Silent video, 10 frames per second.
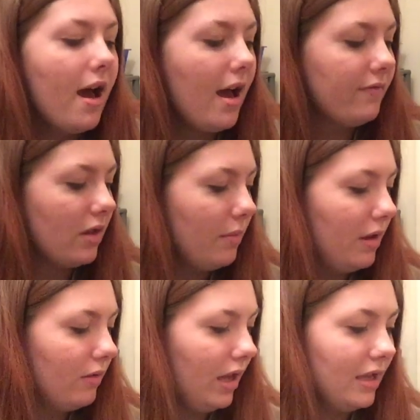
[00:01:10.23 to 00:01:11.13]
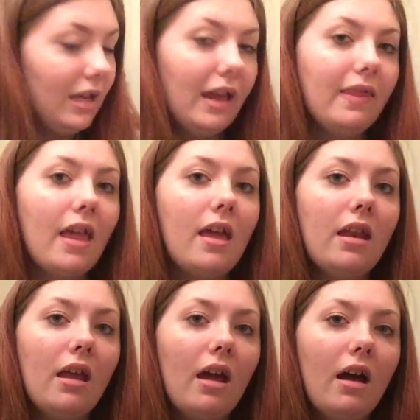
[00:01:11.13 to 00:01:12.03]
I've got my own candy. And
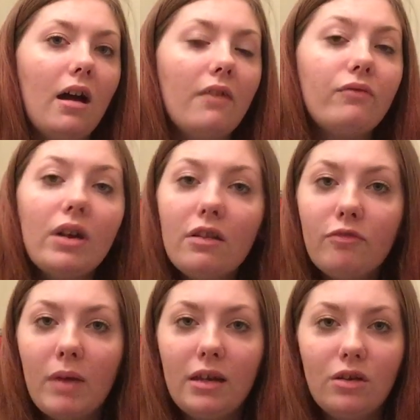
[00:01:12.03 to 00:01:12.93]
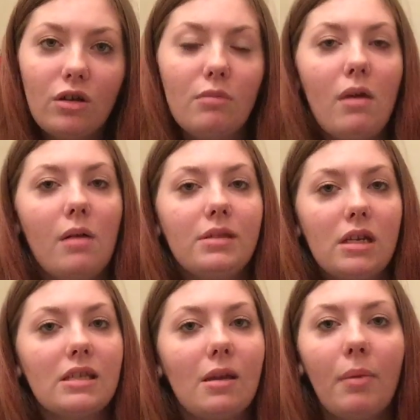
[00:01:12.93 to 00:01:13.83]
then a friend of mine and her mom
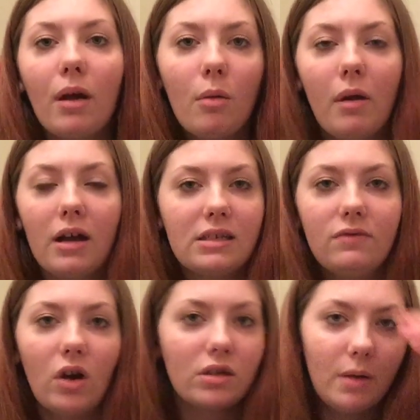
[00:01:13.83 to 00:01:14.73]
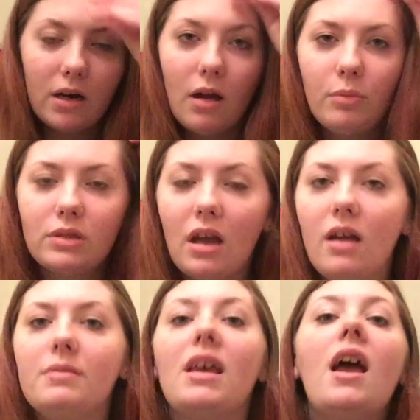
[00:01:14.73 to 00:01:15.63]
sent us a big old box. I've talked about it a couple
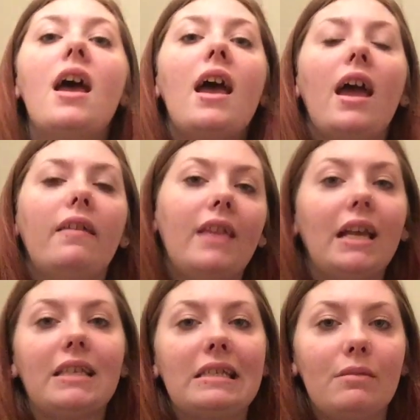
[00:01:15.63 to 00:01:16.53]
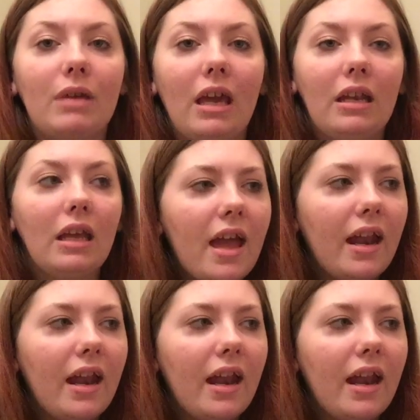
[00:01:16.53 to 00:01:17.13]
times, and they sent some candy.